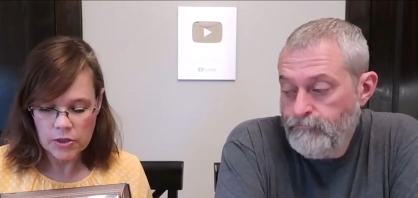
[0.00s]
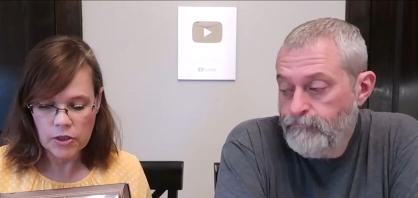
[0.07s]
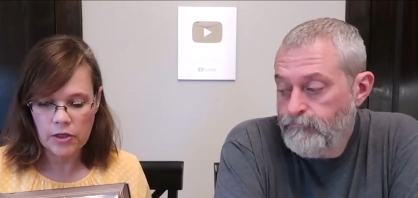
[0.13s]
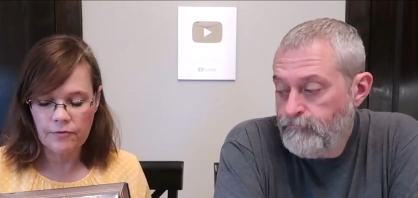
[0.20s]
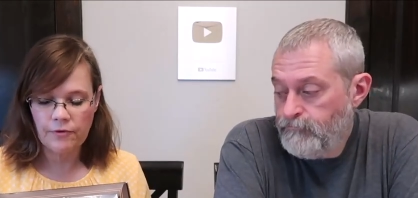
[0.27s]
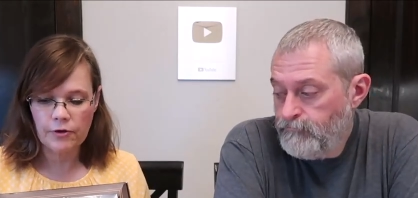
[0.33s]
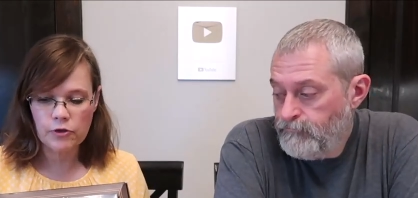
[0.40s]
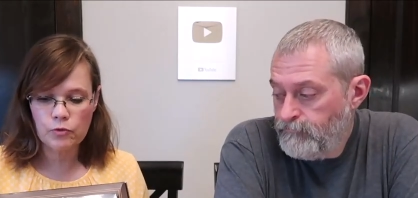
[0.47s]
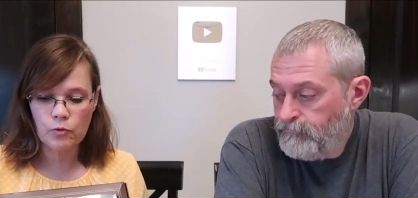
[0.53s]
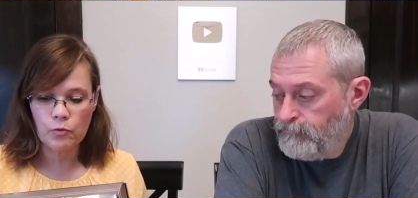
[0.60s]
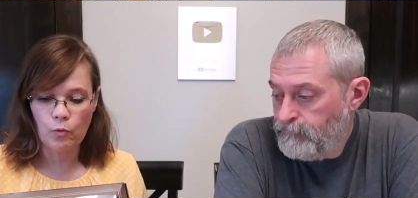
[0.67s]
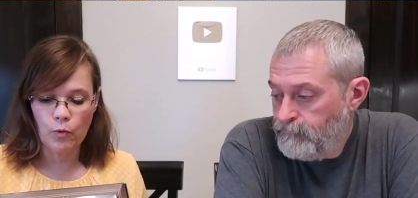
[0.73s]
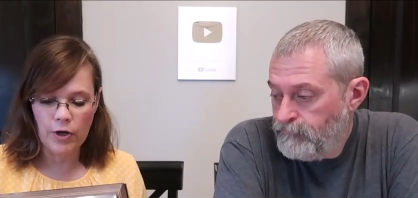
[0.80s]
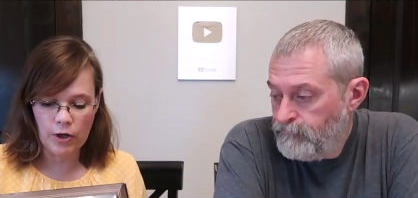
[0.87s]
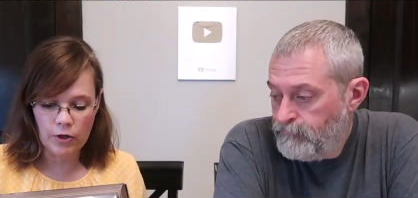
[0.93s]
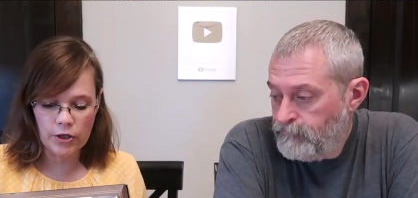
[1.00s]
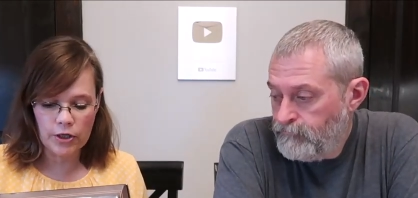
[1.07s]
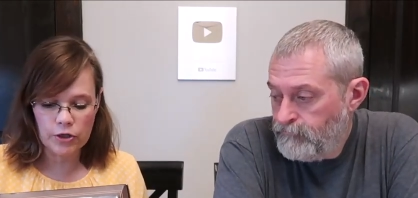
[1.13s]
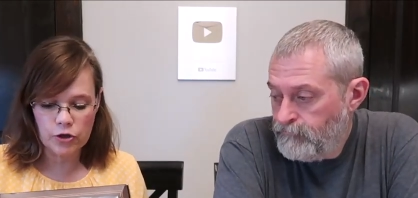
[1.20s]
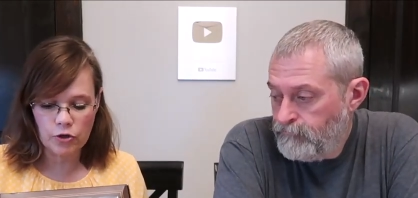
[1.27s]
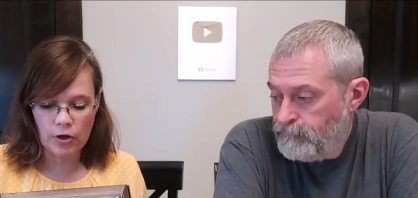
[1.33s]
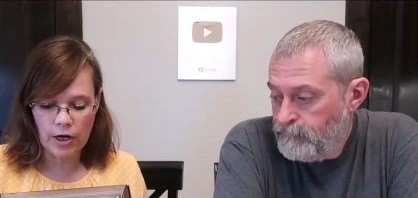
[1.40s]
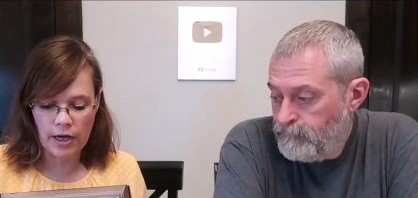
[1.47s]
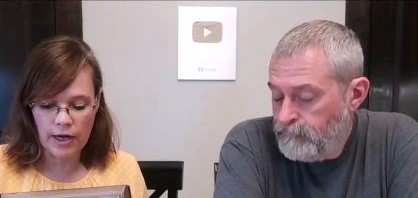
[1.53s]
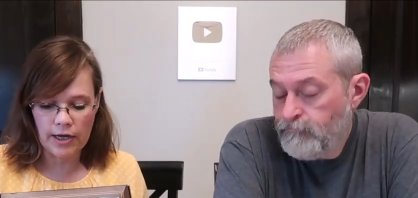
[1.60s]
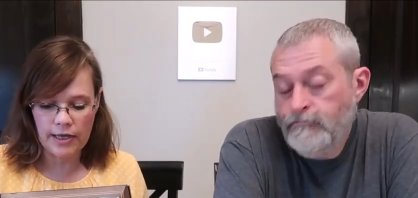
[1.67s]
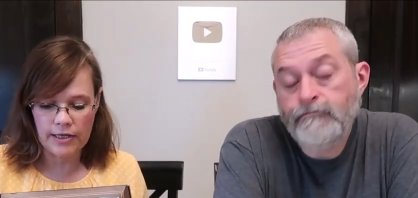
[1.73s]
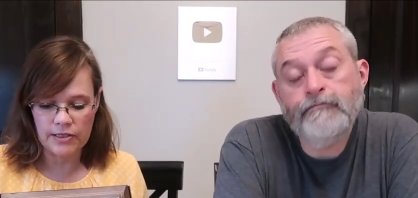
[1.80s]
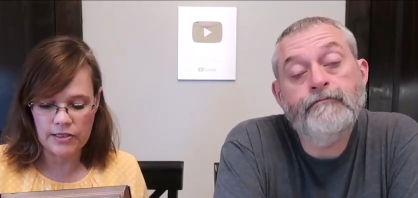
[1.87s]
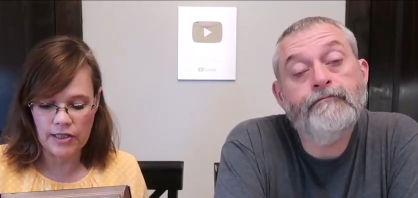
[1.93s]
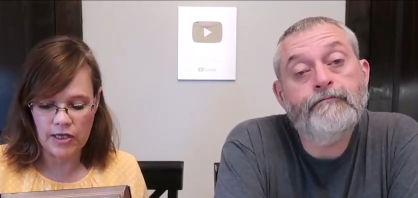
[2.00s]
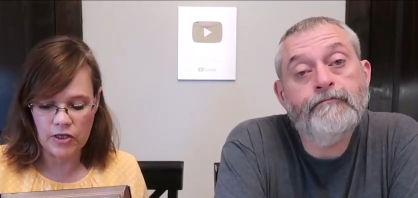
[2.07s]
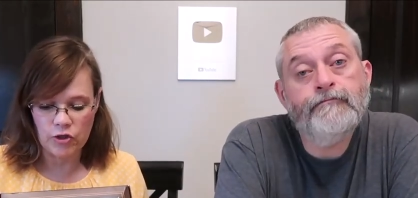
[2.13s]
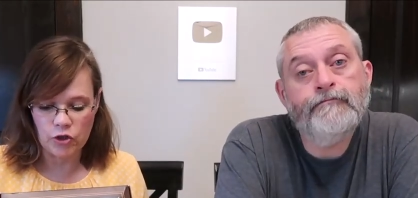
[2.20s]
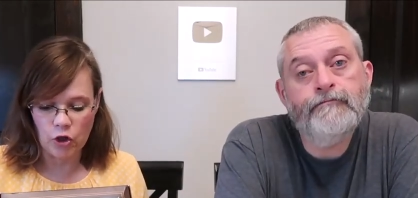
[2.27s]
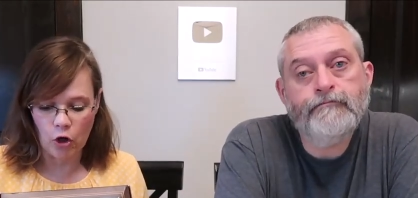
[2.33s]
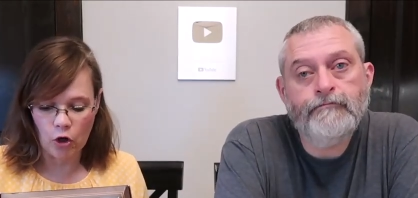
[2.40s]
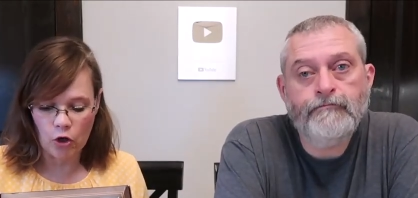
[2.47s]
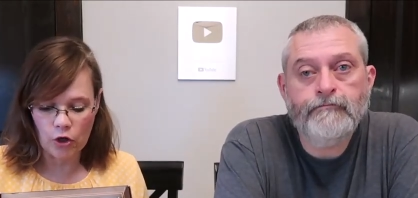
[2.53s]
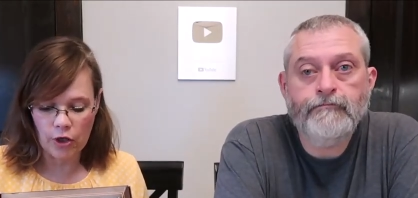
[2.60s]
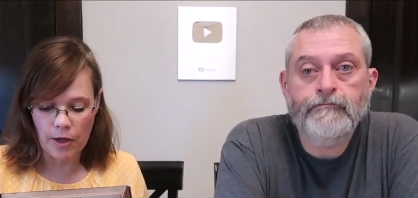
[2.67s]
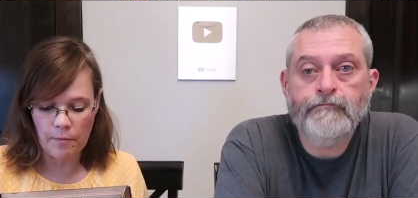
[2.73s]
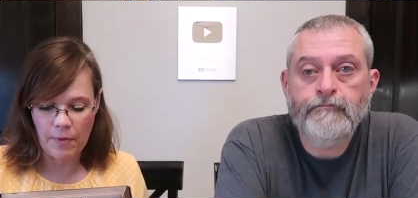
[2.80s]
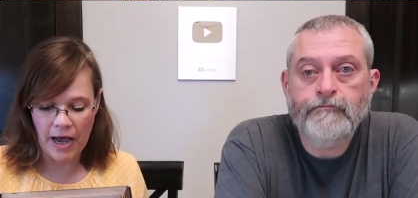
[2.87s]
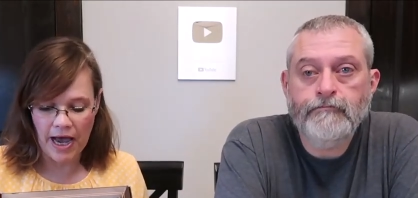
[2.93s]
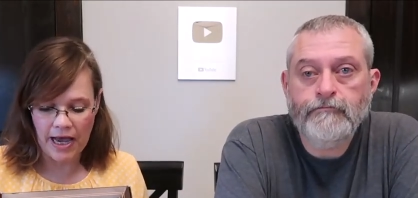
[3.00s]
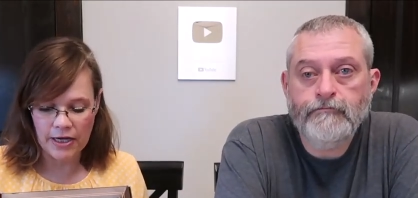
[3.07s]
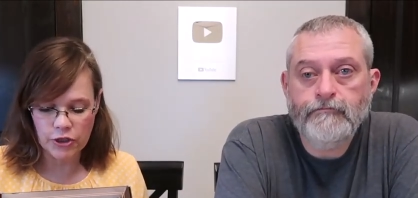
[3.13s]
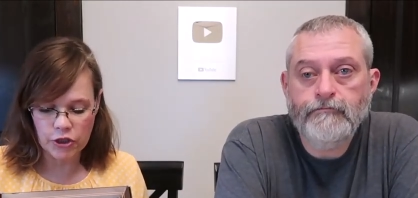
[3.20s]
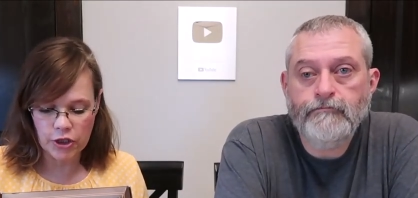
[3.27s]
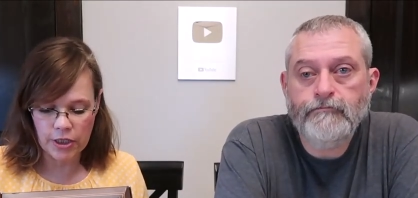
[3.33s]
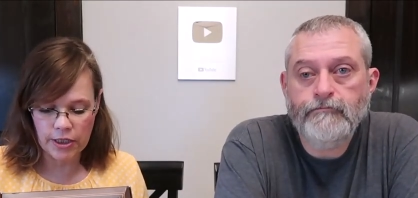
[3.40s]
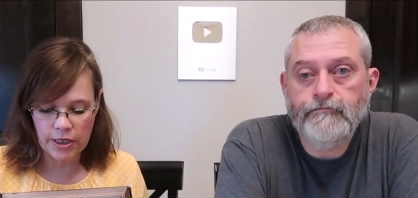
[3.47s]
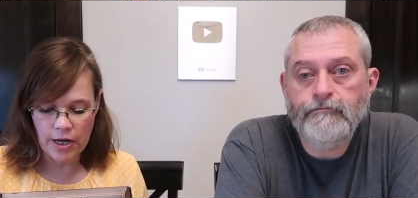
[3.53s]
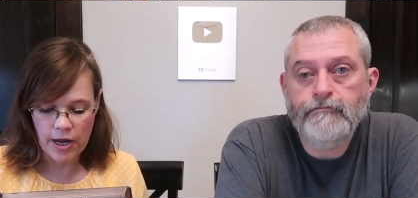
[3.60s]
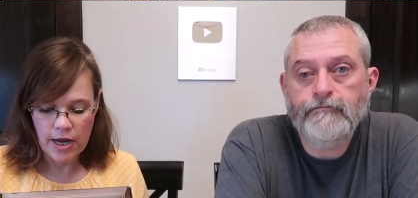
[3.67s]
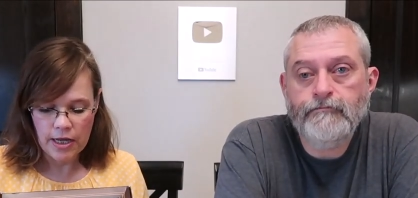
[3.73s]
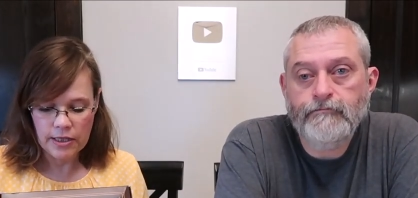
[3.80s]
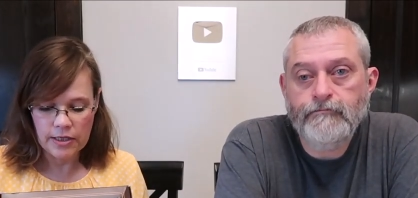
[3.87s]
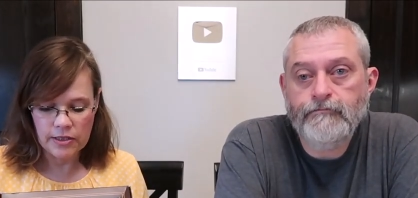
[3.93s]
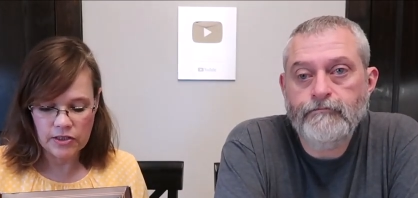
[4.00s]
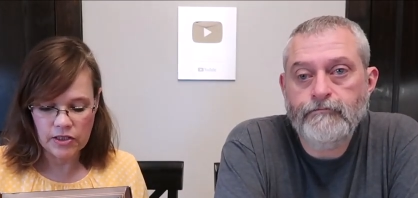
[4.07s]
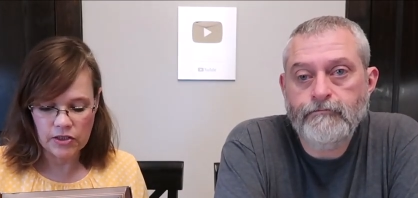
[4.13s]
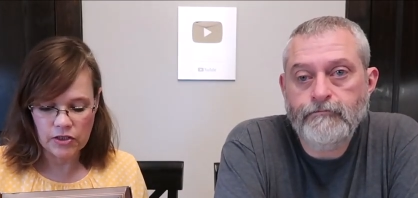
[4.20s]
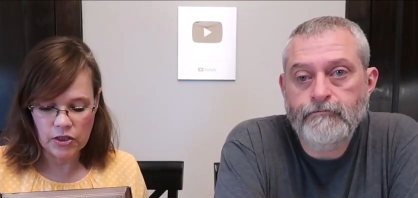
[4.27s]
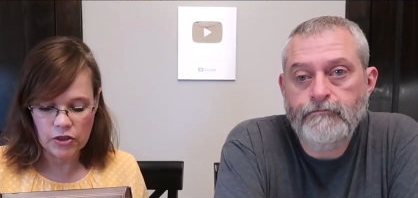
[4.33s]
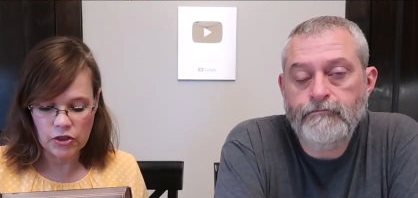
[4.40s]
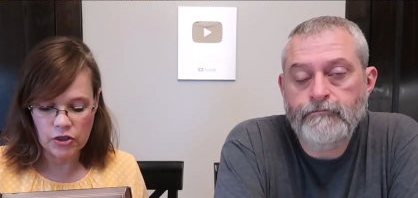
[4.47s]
Speaker 1: So the first one we're gonna try is the Dark Passion. This is